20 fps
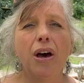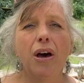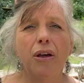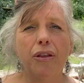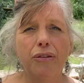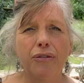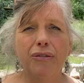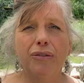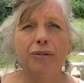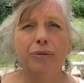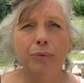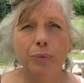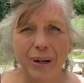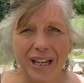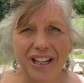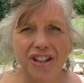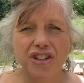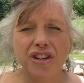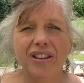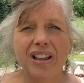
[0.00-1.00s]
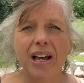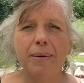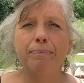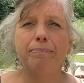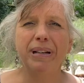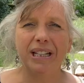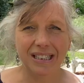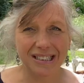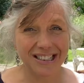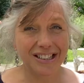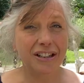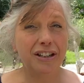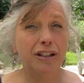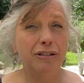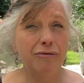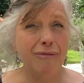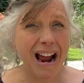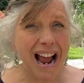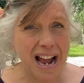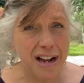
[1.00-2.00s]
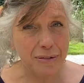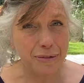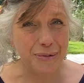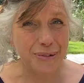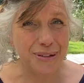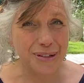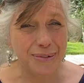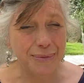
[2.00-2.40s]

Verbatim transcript: through which they're built around.